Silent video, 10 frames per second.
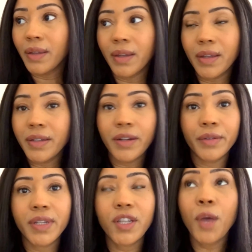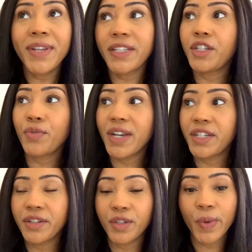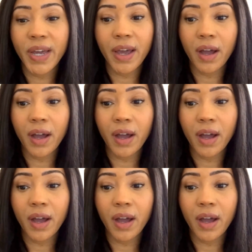There's so many situations where I